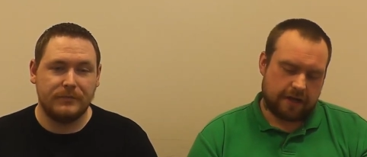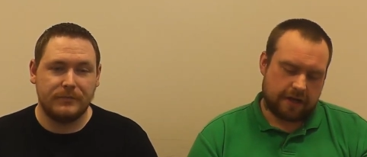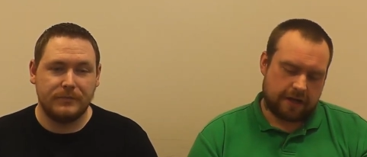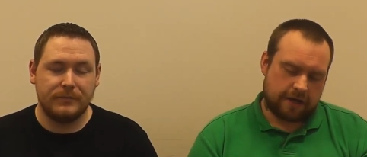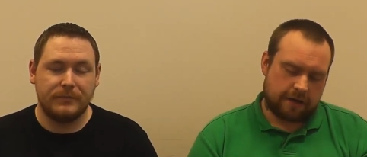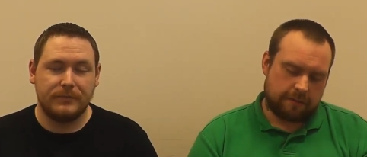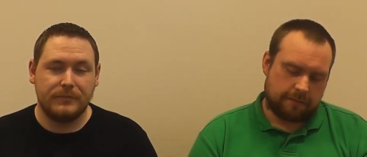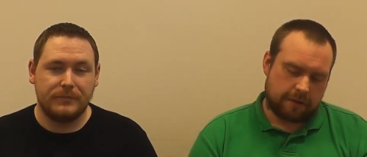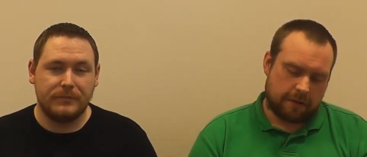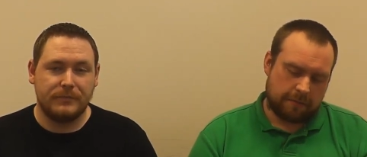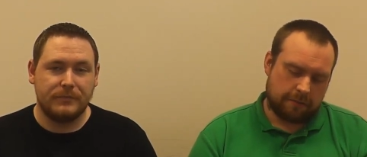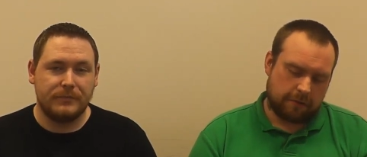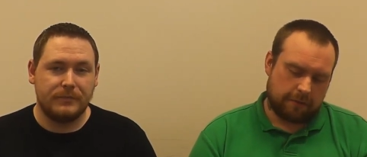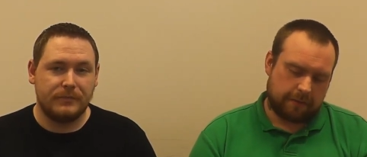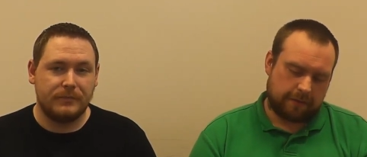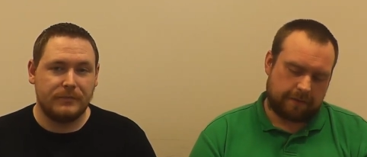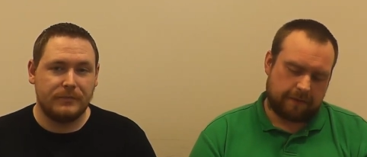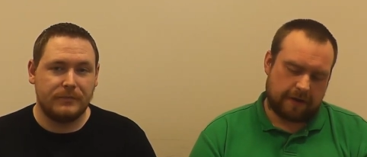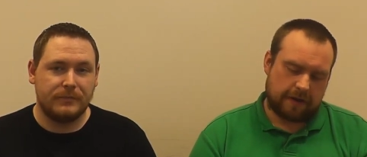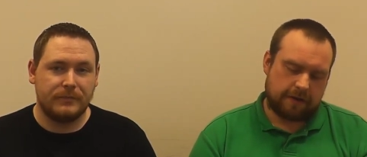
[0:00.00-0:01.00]
Speaker 1: And I'm, I'm not a
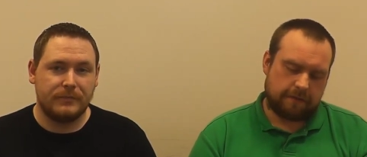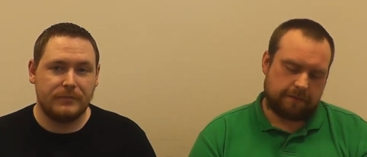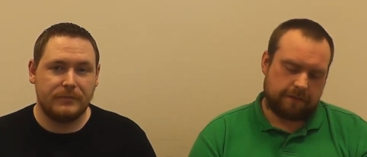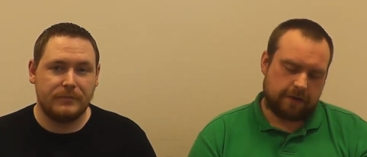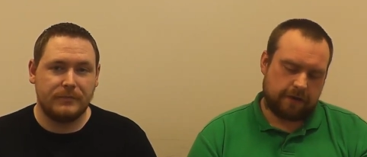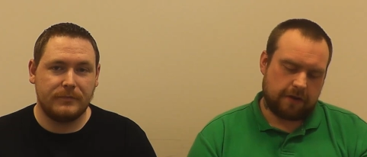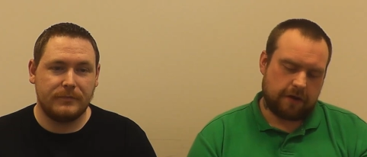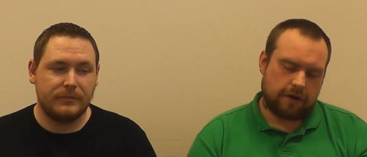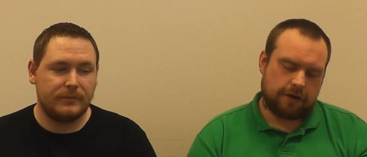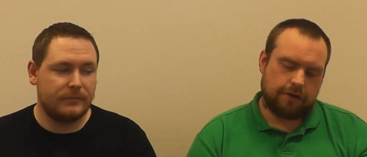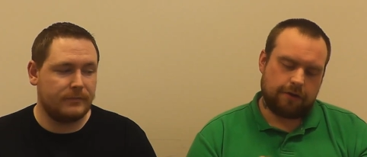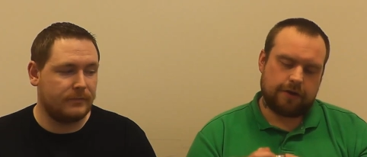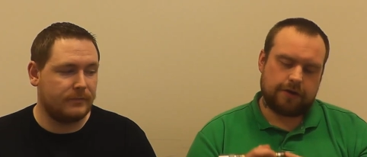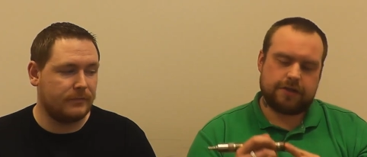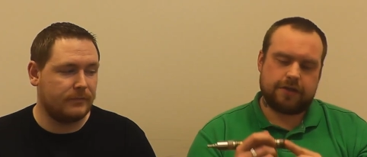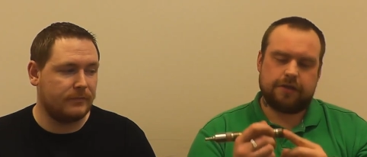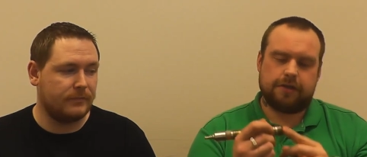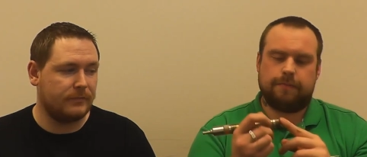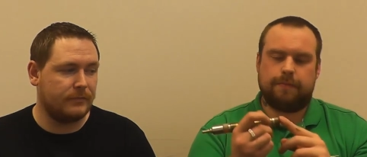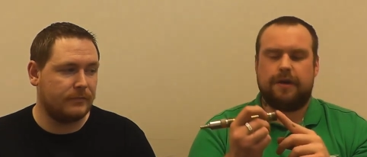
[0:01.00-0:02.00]
big fan of the. I know I
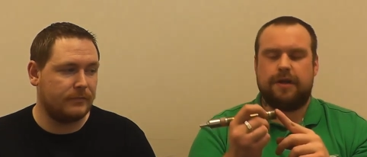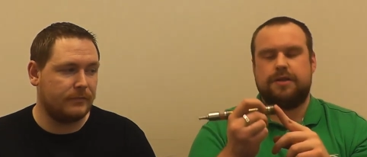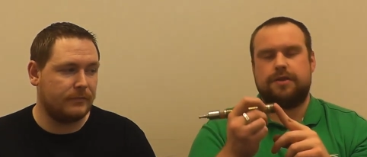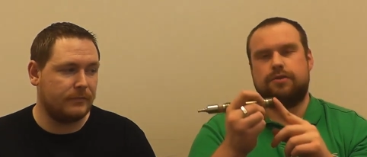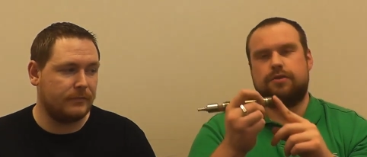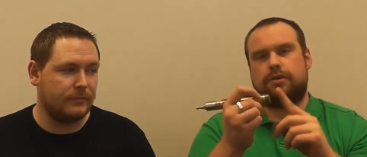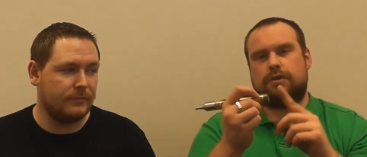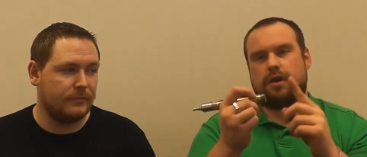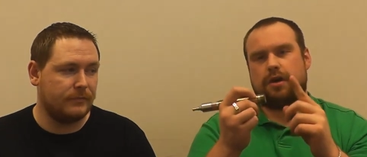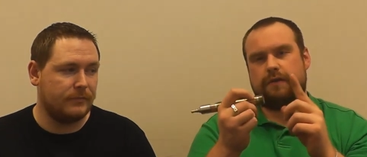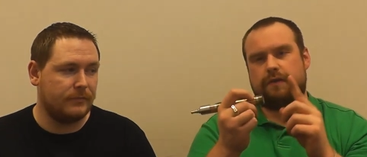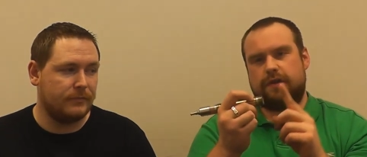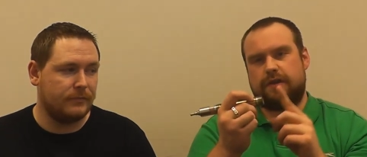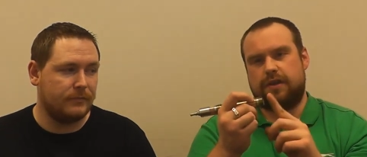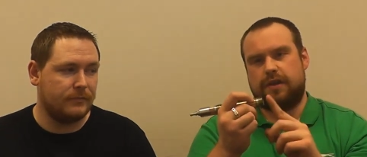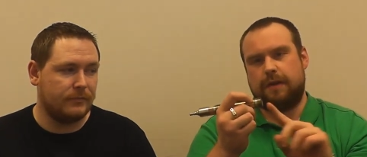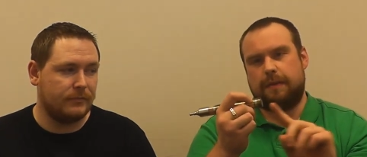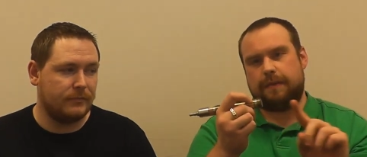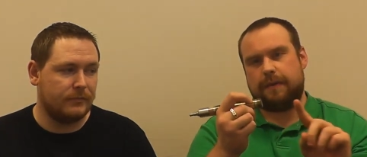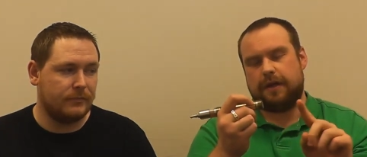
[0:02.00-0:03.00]
said the button's got kind of
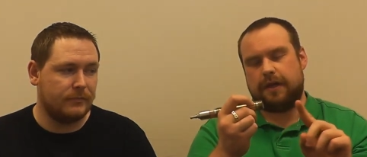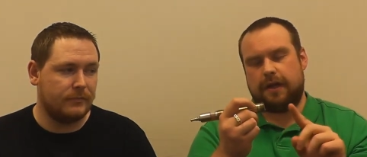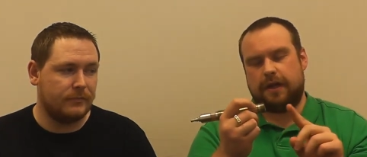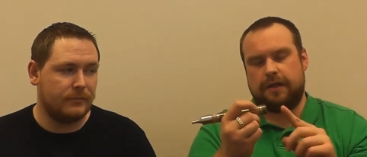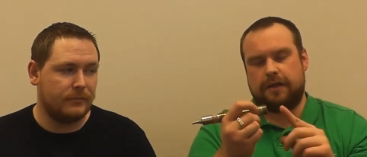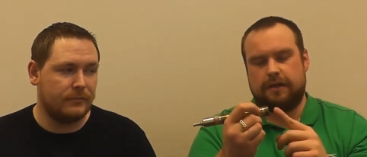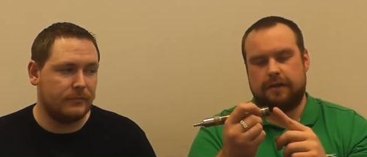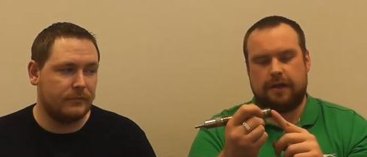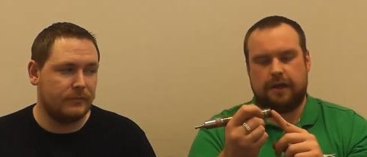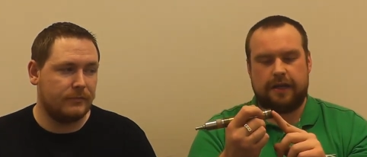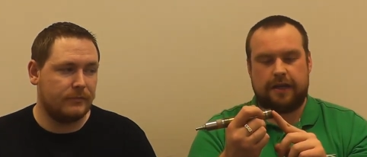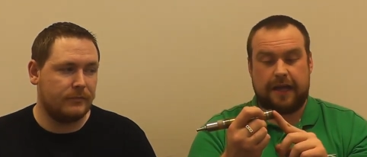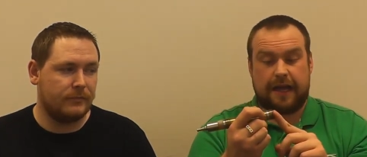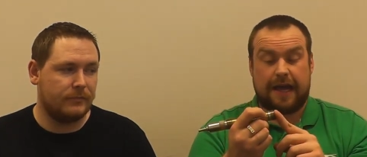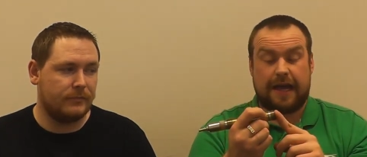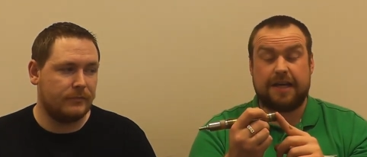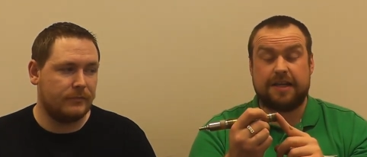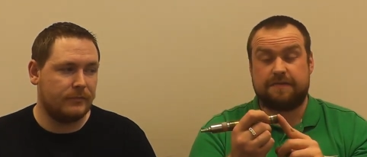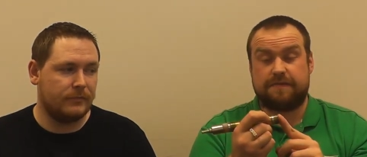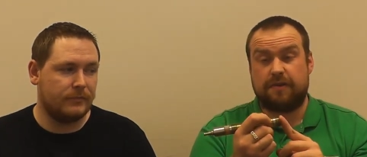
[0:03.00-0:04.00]
a dip in it, and, and it
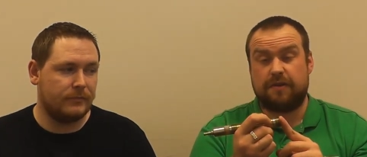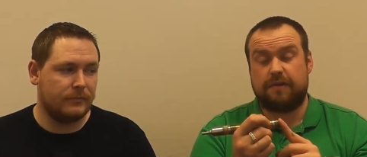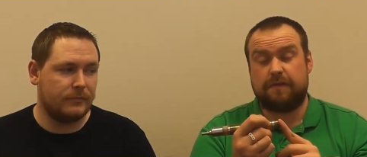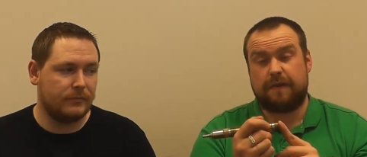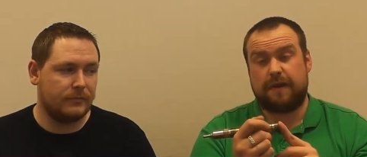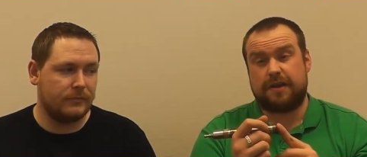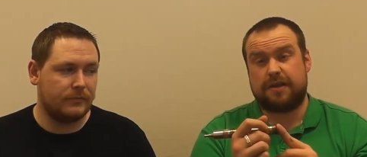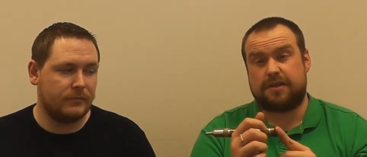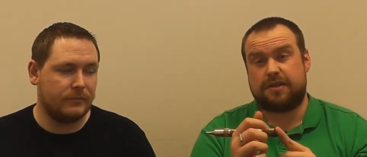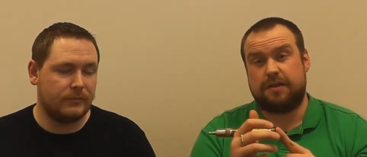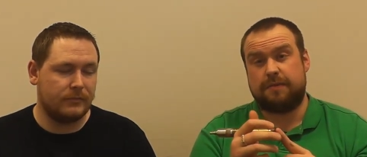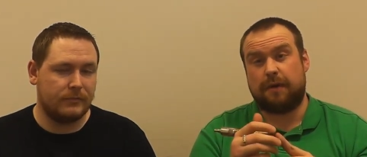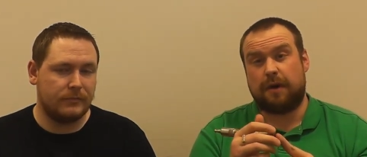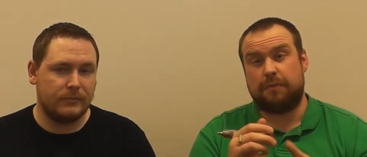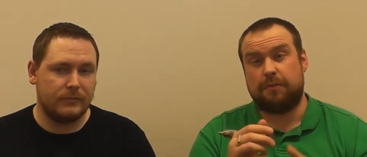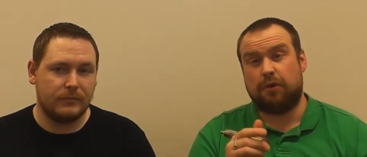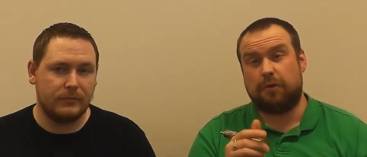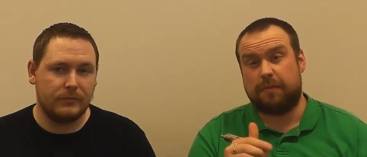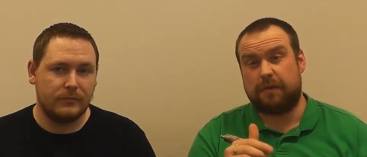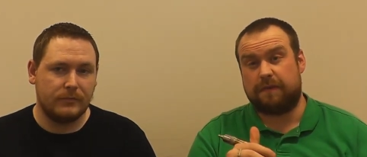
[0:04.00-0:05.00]
has very fractionally, but
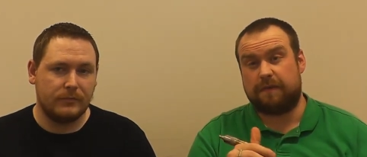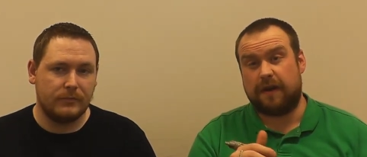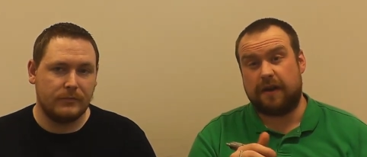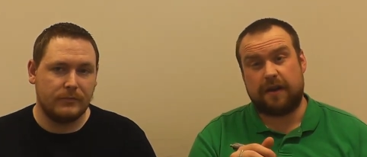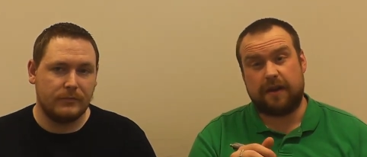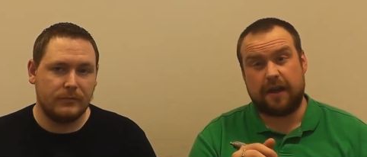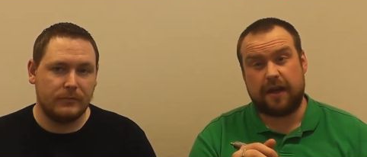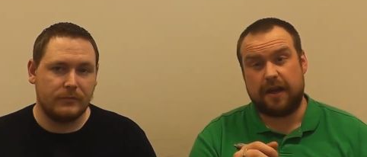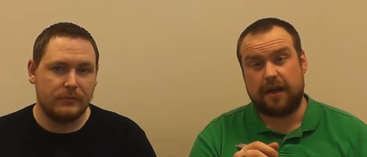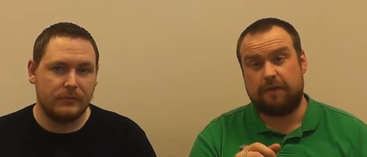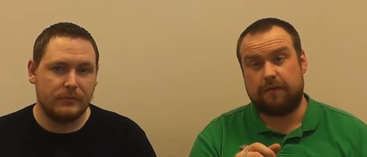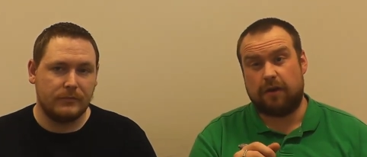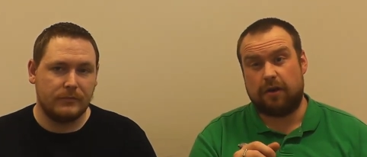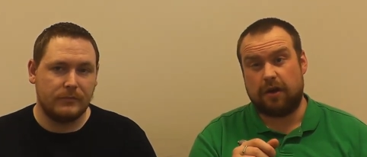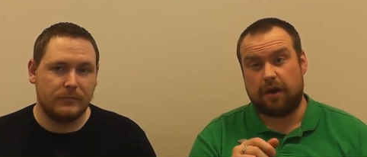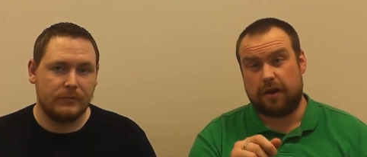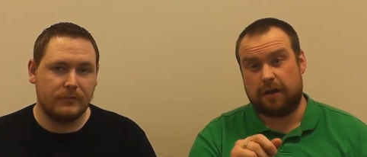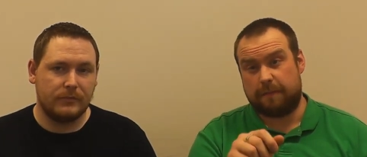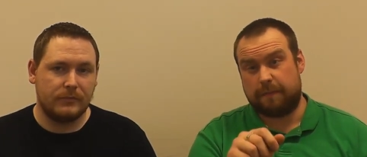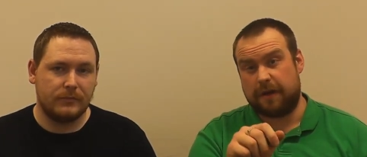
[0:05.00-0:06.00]
I'm not a big fan of that either. I
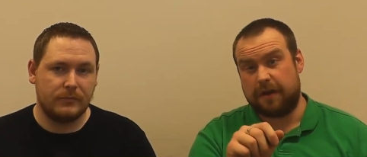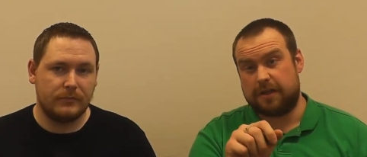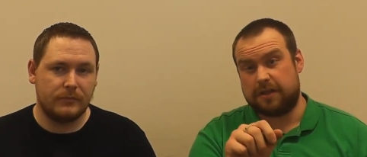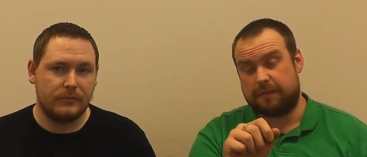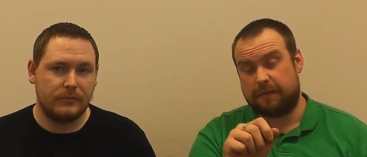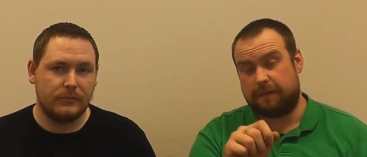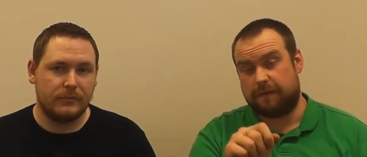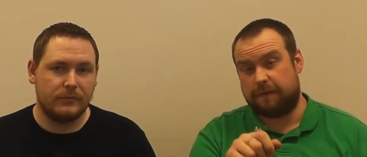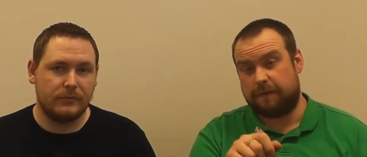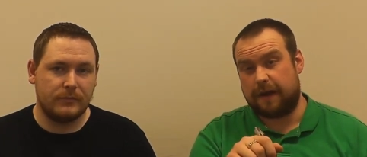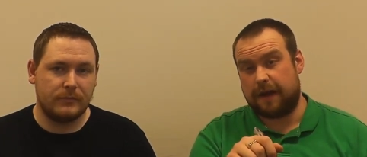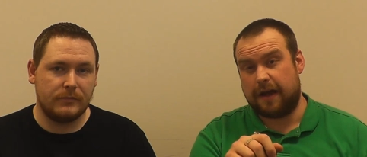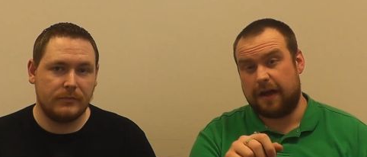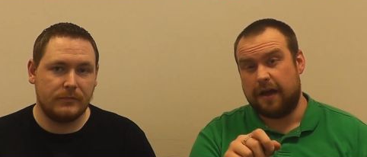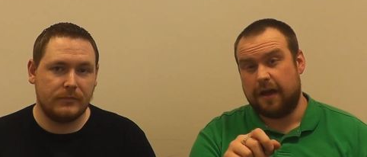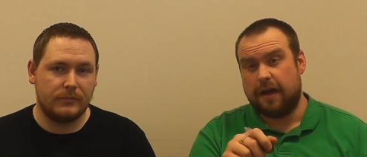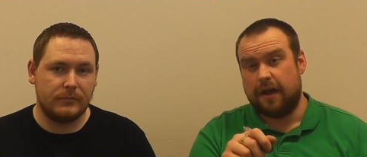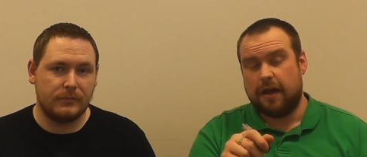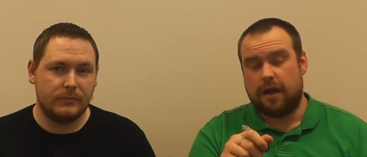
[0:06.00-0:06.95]
like the button to be flat.